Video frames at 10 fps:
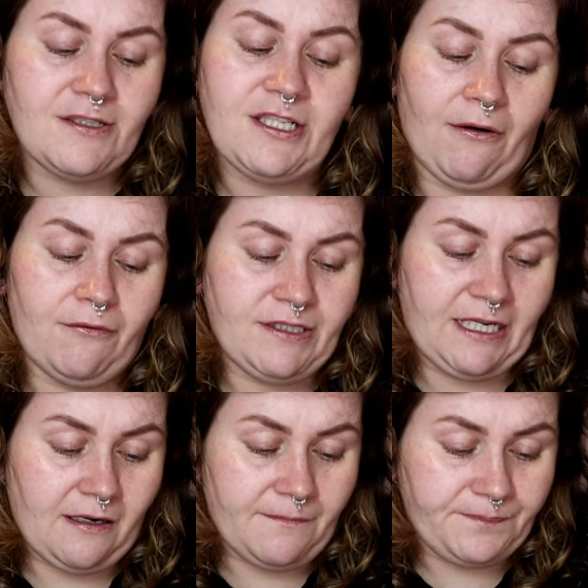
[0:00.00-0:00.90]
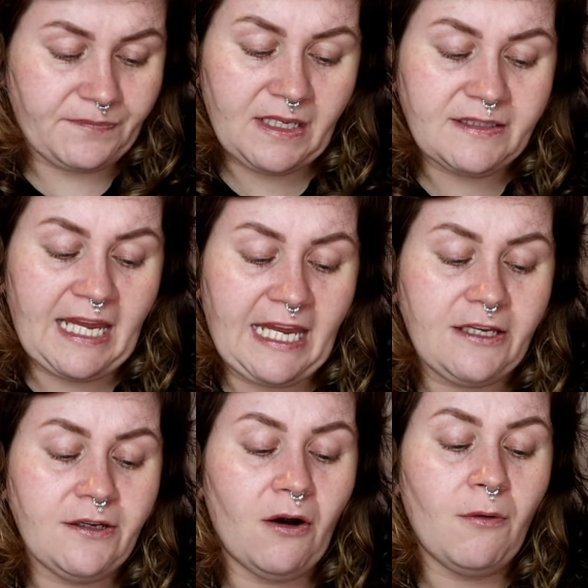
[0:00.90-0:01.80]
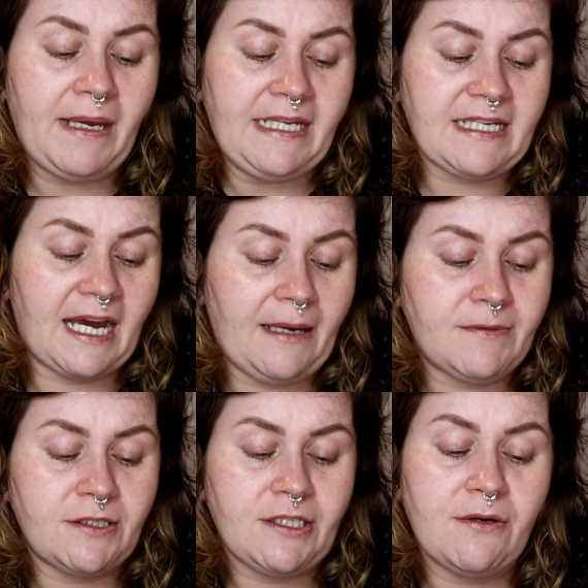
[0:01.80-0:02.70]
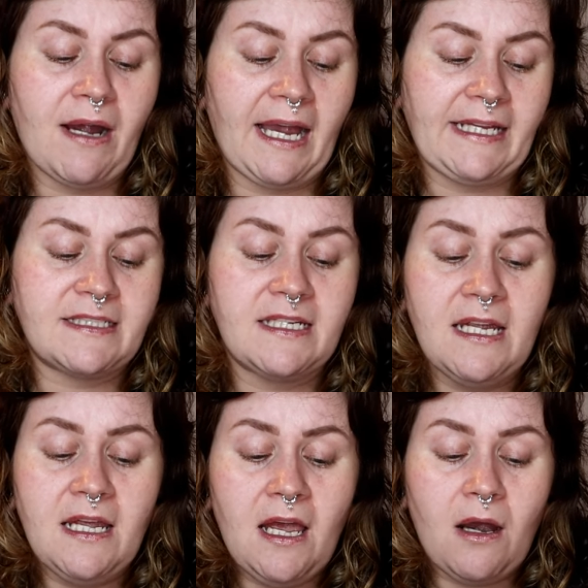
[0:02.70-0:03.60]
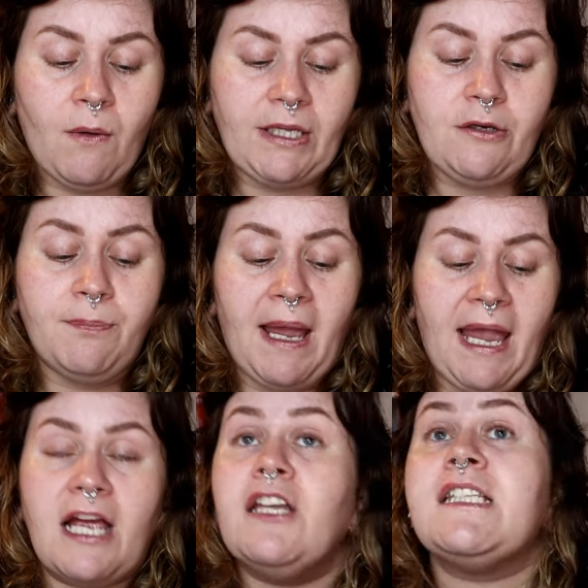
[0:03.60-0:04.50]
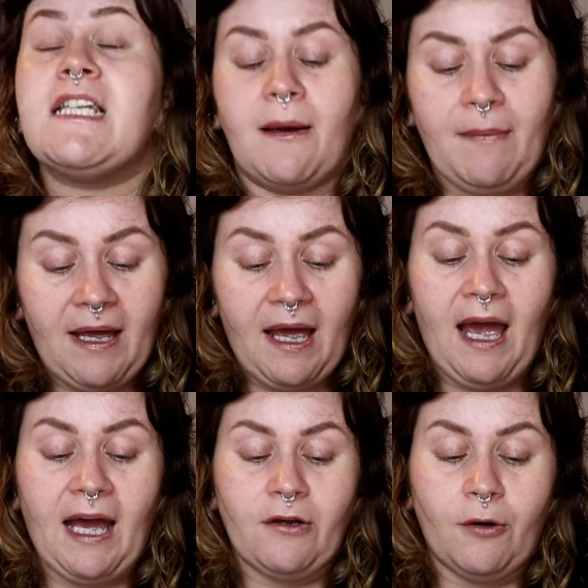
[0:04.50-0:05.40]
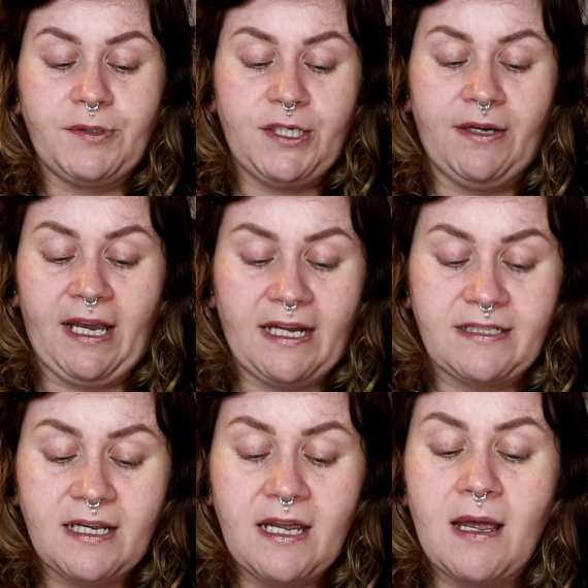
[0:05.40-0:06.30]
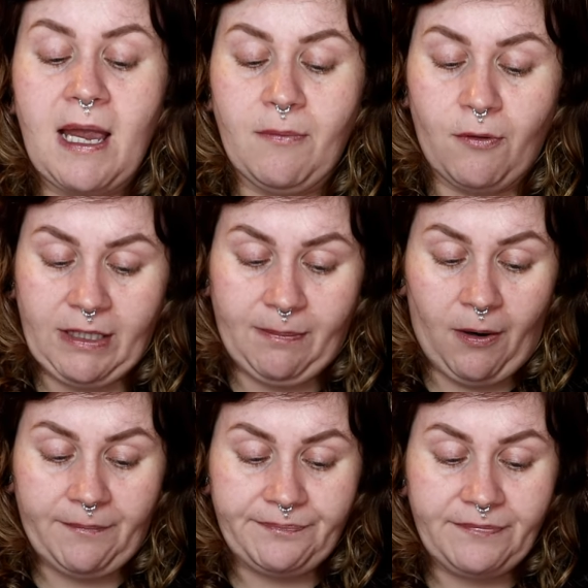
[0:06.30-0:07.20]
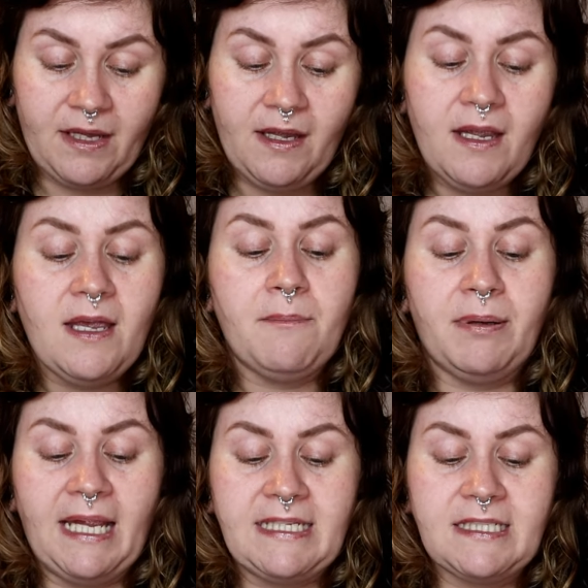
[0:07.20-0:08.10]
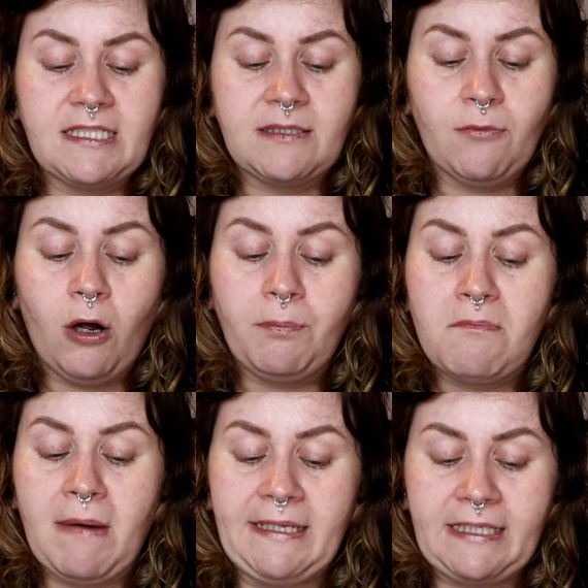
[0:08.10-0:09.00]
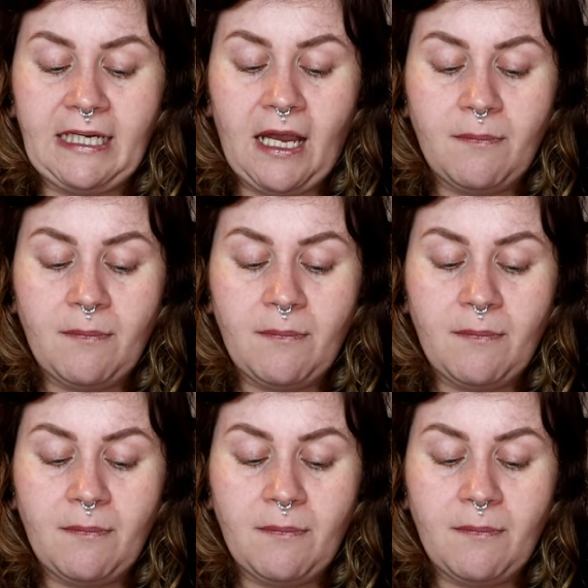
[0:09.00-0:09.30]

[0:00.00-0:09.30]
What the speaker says: shower routine. Take your me time to new heights when you pair Slammer and Ups You Get Emoti Bomb. Place this small but mighty